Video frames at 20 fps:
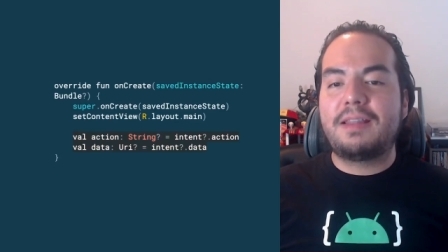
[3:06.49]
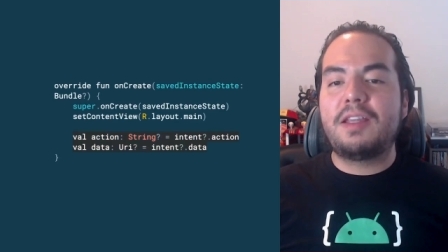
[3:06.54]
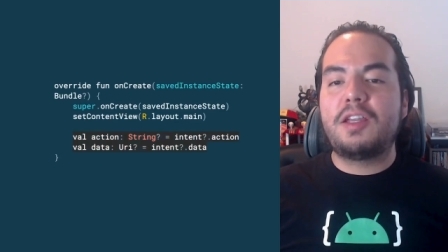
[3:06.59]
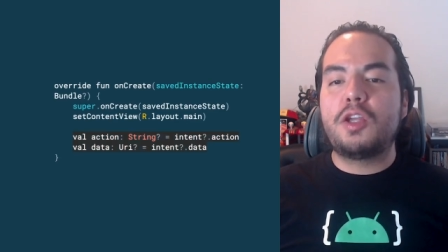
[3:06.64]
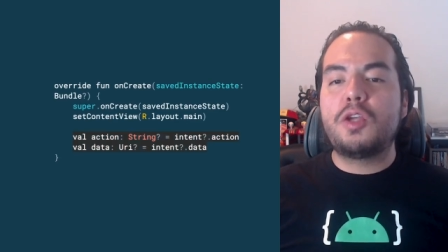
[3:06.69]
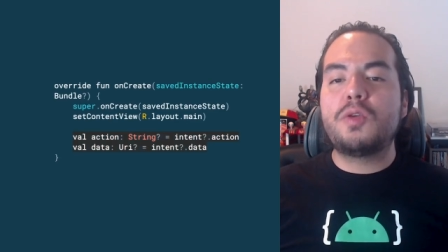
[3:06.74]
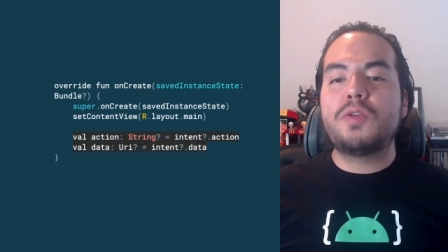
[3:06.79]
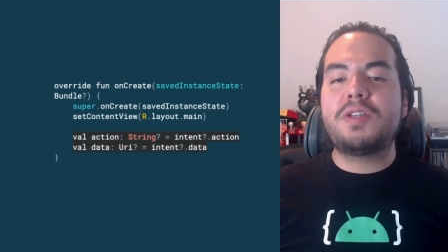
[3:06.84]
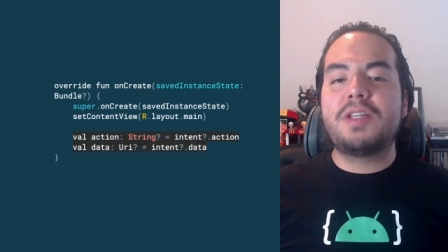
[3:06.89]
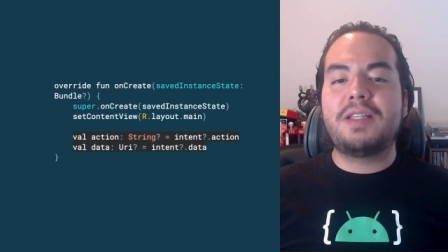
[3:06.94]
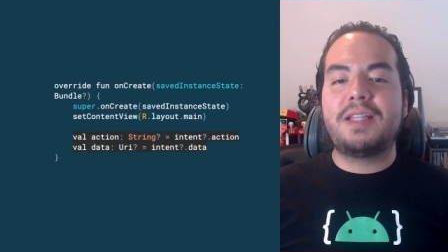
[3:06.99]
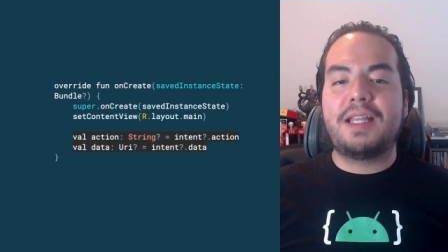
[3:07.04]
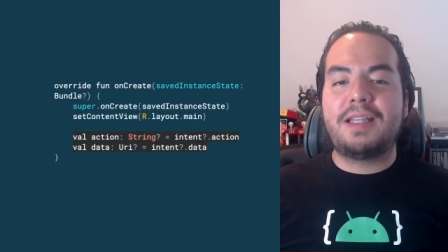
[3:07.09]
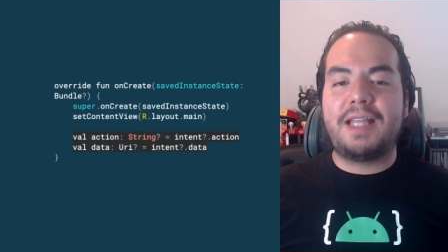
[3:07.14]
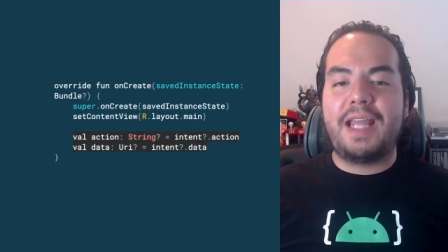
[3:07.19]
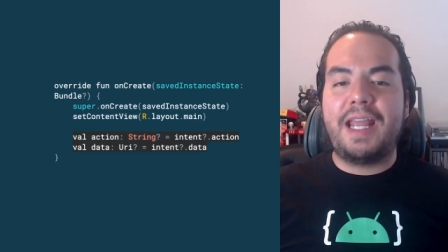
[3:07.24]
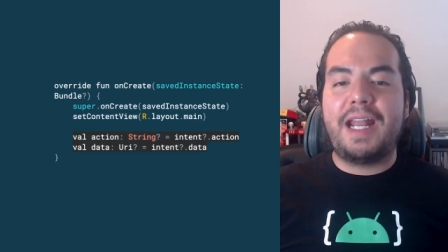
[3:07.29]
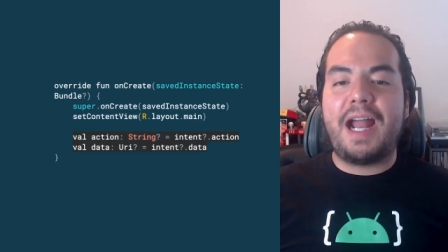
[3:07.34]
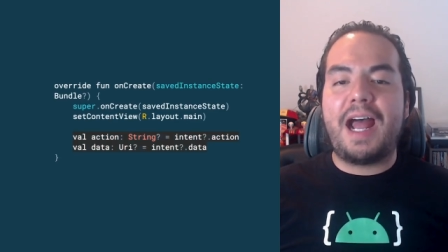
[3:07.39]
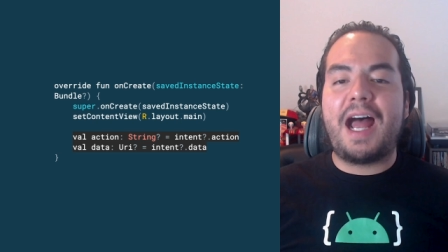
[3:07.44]
using the
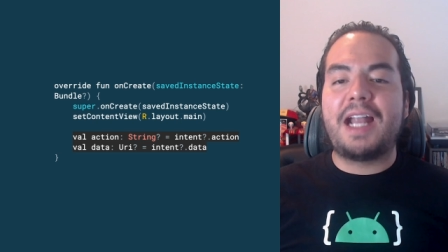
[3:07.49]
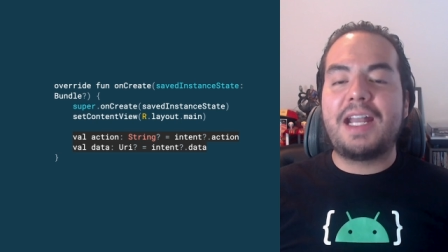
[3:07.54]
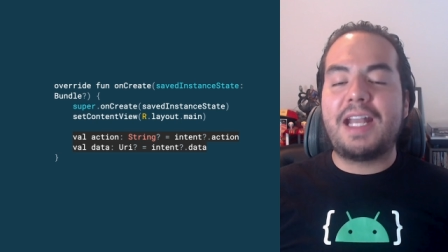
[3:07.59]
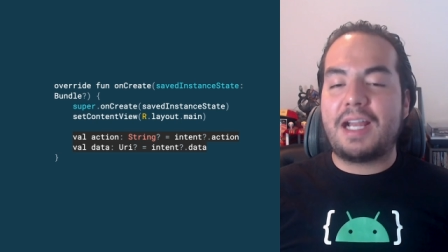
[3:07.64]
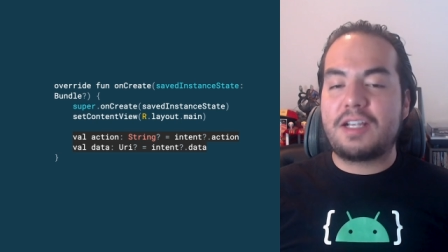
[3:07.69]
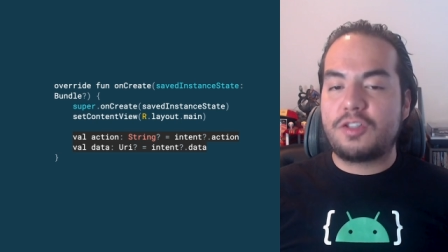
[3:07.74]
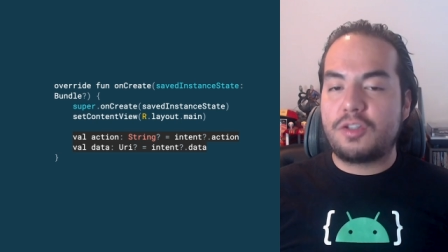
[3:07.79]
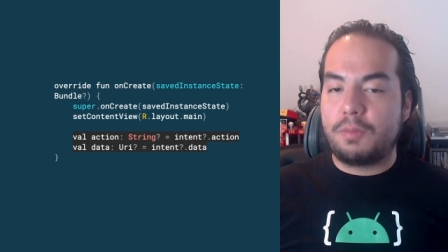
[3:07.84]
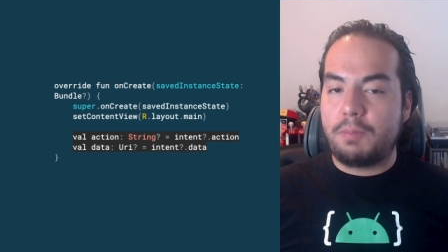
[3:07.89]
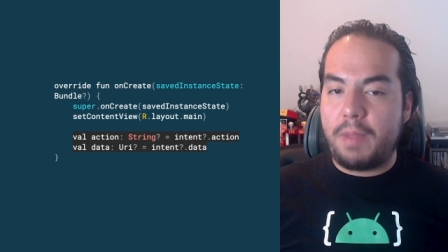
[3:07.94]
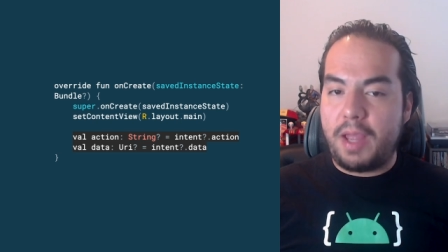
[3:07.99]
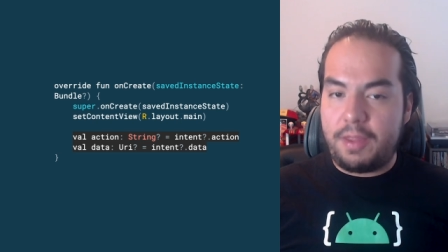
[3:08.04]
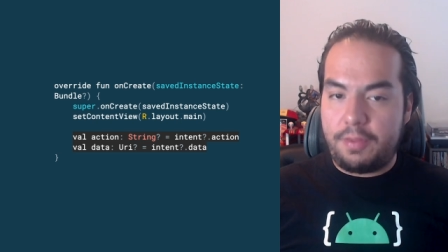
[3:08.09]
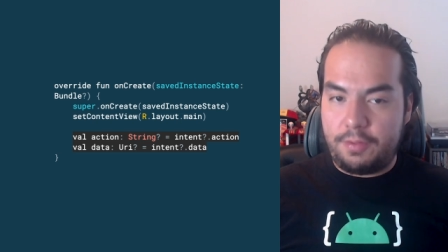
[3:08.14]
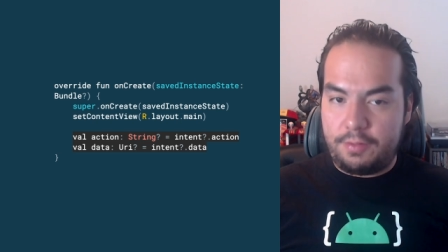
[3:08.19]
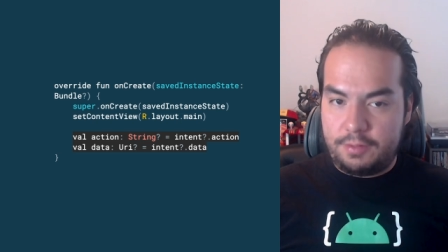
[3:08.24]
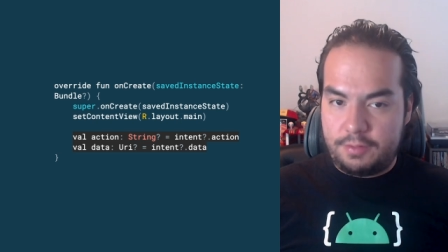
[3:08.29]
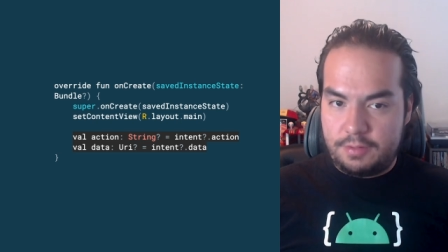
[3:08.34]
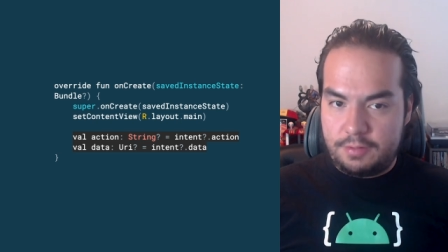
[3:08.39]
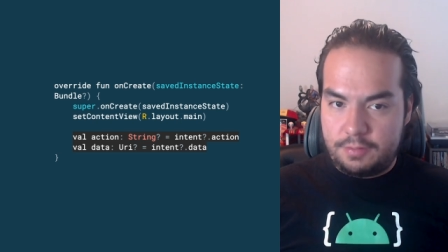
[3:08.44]
data and action
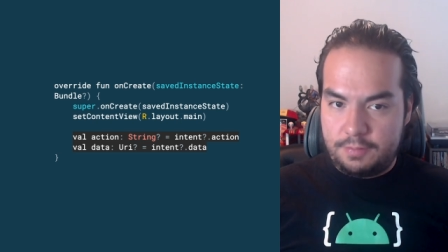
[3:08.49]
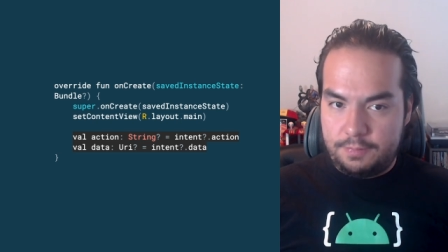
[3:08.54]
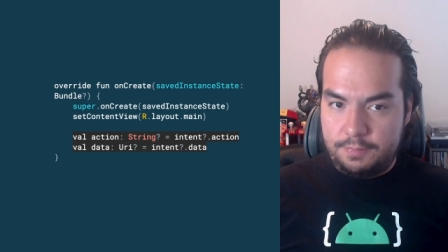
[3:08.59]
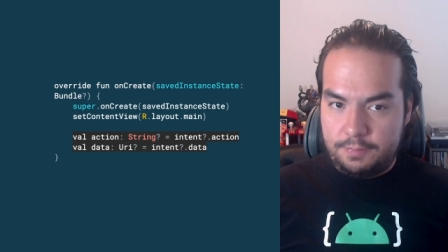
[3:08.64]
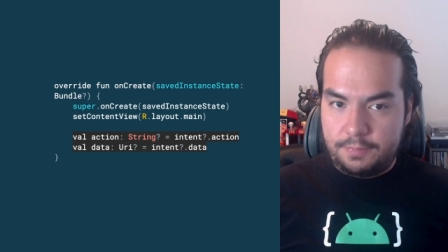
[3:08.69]
methods.